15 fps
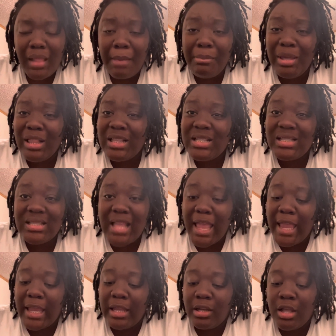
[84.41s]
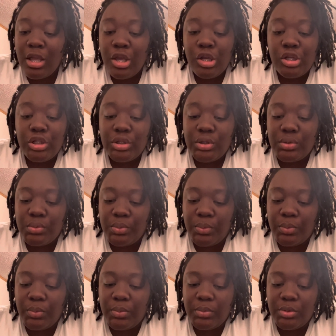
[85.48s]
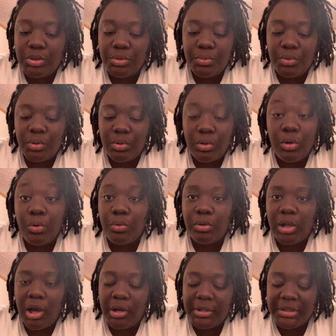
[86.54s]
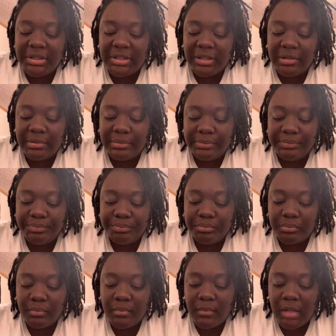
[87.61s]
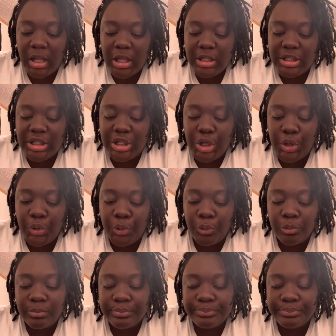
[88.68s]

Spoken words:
barely stand, to do a whole lot of stuff. So